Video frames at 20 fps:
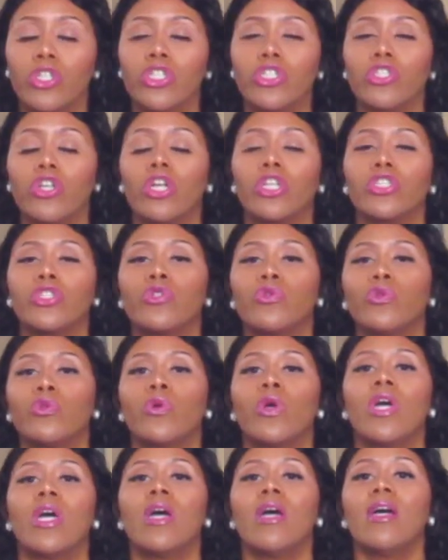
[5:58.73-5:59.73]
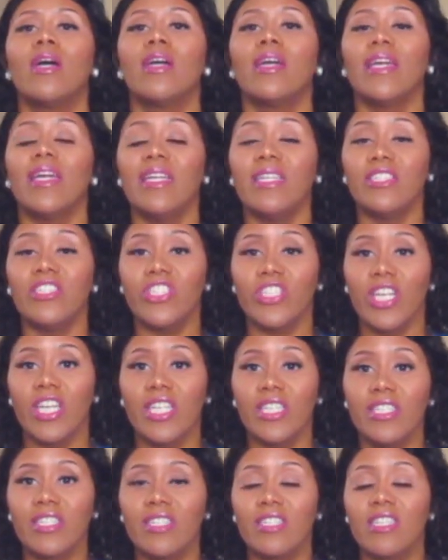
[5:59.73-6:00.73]
going to start to
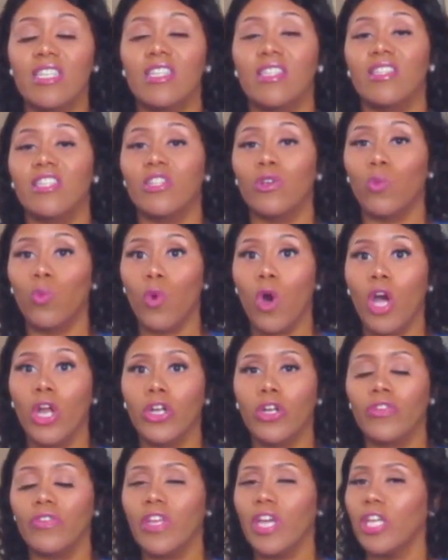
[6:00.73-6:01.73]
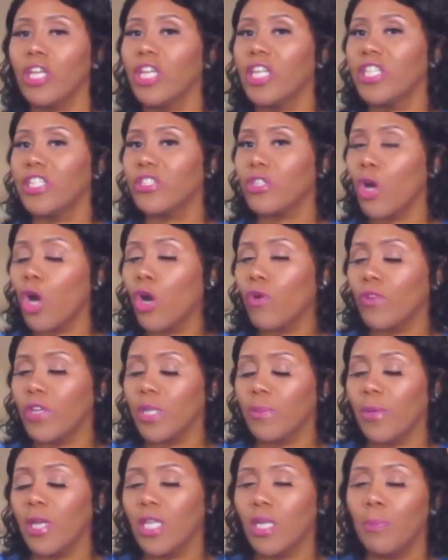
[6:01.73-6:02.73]
ingest the water that it's
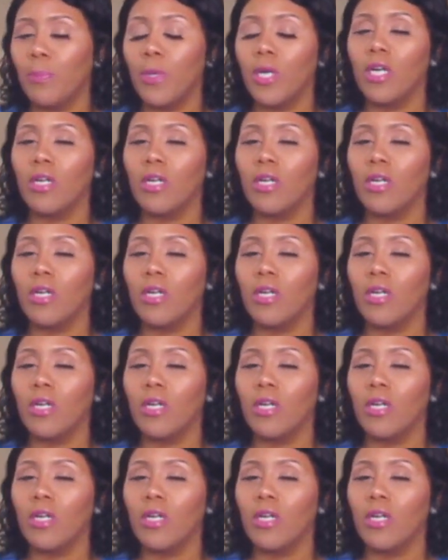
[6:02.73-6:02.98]
already made up